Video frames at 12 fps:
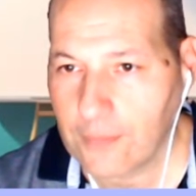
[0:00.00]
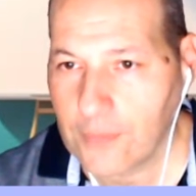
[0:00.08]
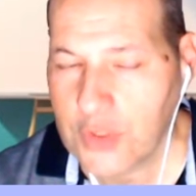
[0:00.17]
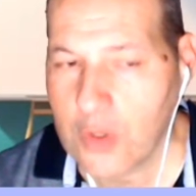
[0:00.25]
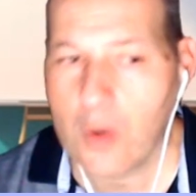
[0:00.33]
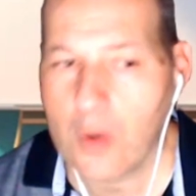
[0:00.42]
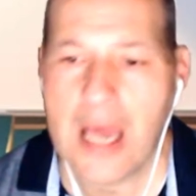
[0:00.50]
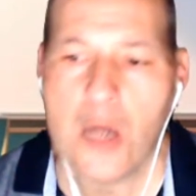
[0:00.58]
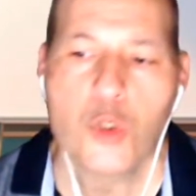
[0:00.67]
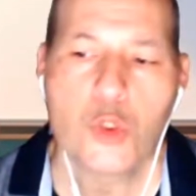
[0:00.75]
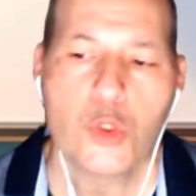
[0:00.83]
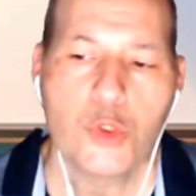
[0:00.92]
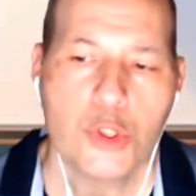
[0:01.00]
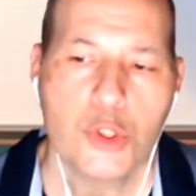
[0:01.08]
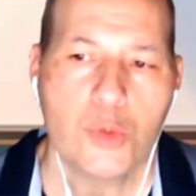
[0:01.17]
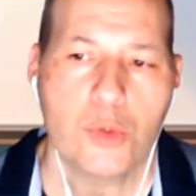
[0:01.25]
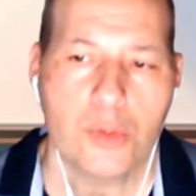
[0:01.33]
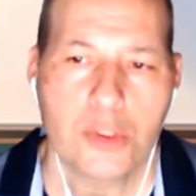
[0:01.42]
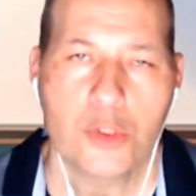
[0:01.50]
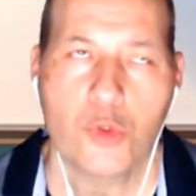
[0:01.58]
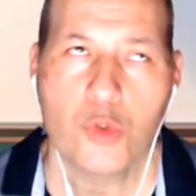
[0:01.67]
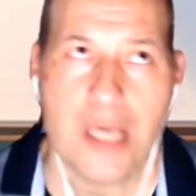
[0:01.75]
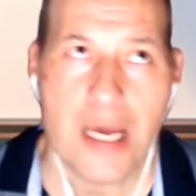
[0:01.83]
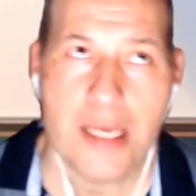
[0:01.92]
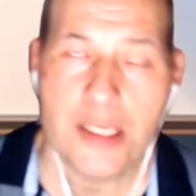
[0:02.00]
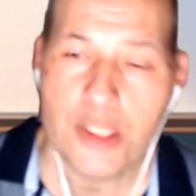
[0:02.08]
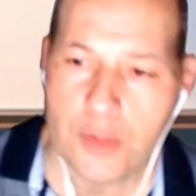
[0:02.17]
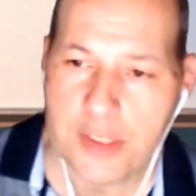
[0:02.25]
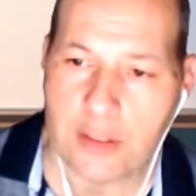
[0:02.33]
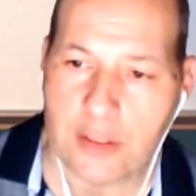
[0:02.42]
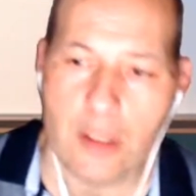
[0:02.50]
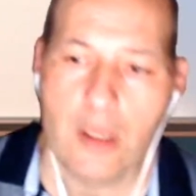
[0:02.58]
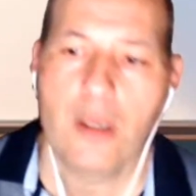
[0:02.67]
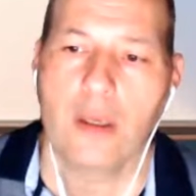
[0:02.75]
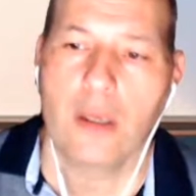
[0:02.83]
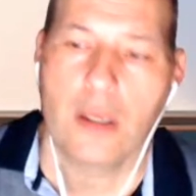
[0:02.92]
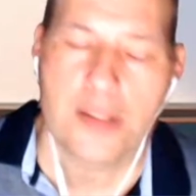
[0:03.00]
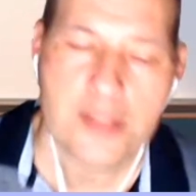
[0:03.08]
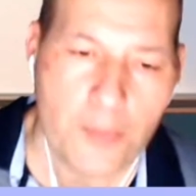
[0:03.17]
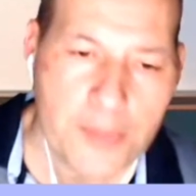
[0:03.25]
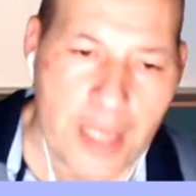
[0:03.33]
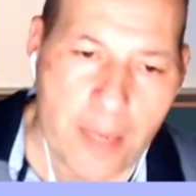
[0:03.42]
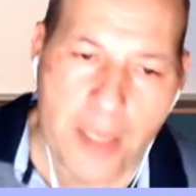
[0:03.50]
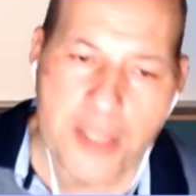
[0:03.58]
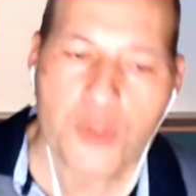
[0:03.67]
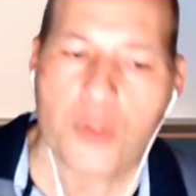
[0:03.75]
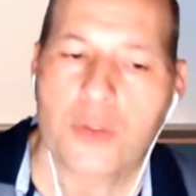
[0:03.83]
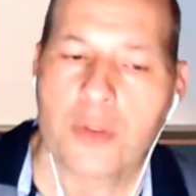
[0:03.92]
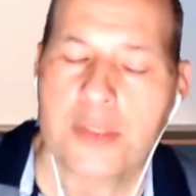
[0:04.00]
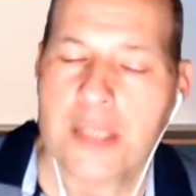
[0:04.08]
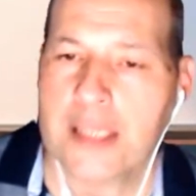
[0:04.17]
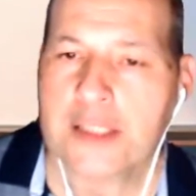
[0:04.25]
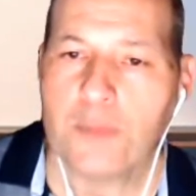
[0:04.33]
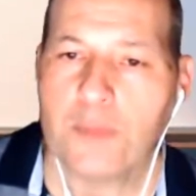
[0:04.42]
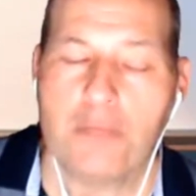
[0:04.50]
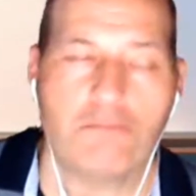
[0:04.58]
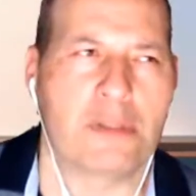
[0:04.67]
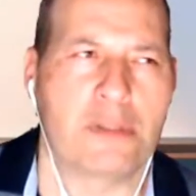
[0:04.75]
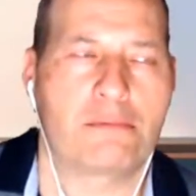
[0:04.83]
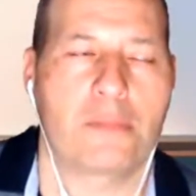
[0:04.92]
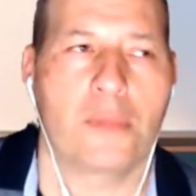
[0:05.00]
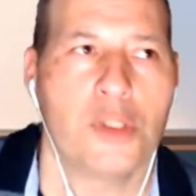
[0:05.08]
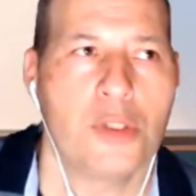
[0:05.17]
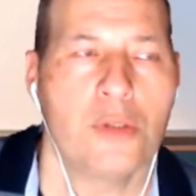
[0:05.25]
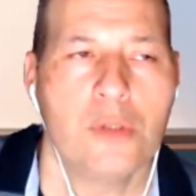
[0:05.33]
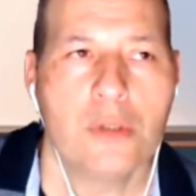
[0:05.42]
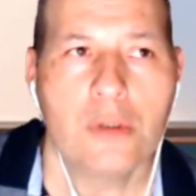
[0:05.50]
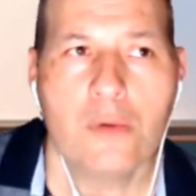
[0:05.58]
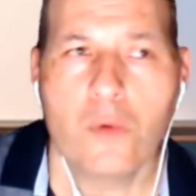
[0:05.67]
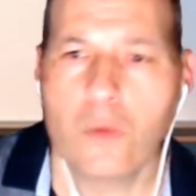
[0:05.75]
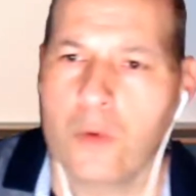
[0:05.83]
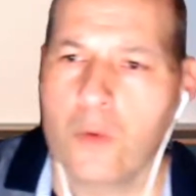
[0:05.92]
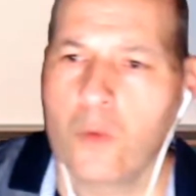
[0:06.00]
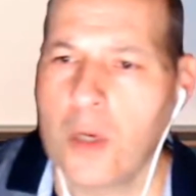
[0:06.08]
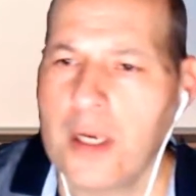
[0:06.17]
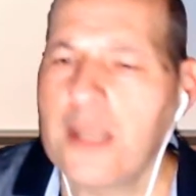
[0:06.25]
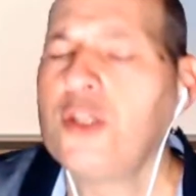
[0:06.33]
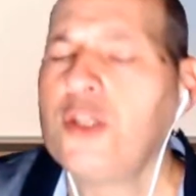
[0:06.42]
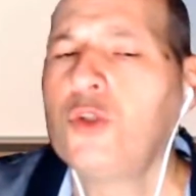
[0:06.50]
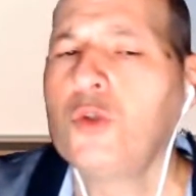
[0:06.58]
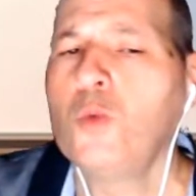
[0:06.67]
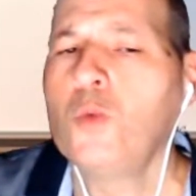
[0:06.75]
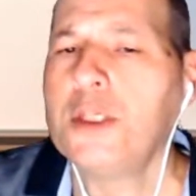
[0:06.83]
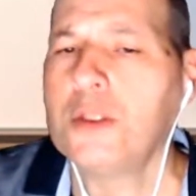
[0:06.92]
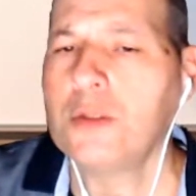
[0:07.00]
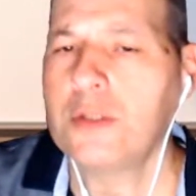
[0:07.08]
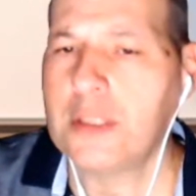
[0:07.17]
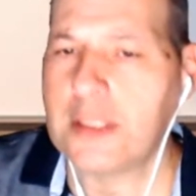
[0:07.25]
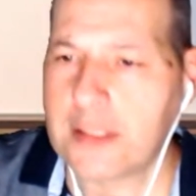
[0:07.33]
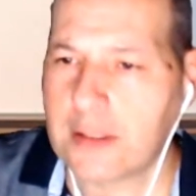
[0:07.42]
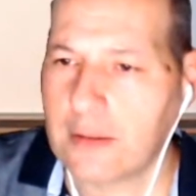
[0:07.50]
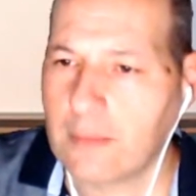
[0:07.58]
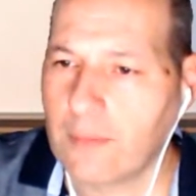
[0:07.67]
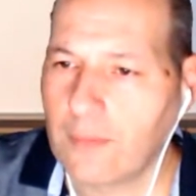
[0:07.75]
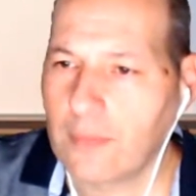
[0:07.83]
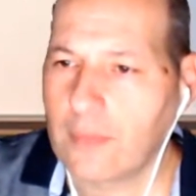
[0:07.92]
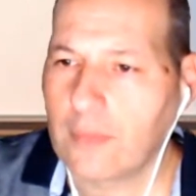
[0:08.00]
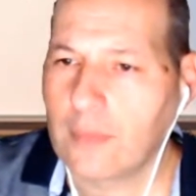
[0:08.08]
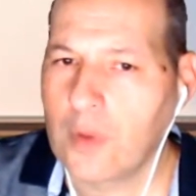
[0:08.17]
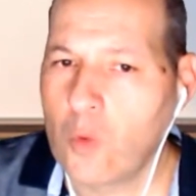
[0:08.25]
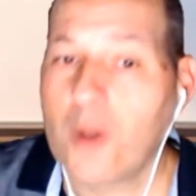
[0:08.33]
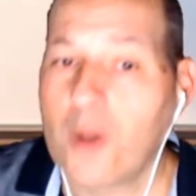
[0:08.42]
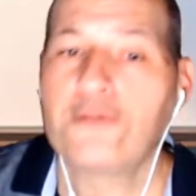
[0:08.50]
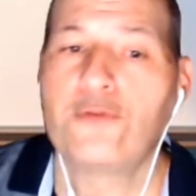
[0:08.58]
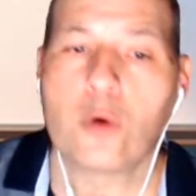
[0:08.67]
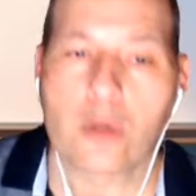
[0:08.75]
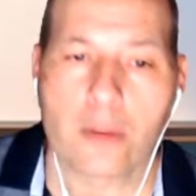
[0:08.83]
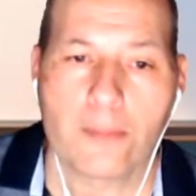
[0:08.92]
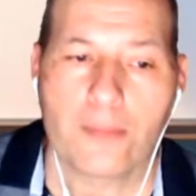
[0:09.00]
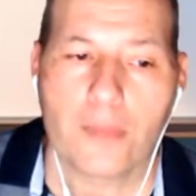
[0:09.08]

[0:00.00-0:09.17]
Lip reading: So how could I use it? Sometimes my students ask me, why do we use this? What for?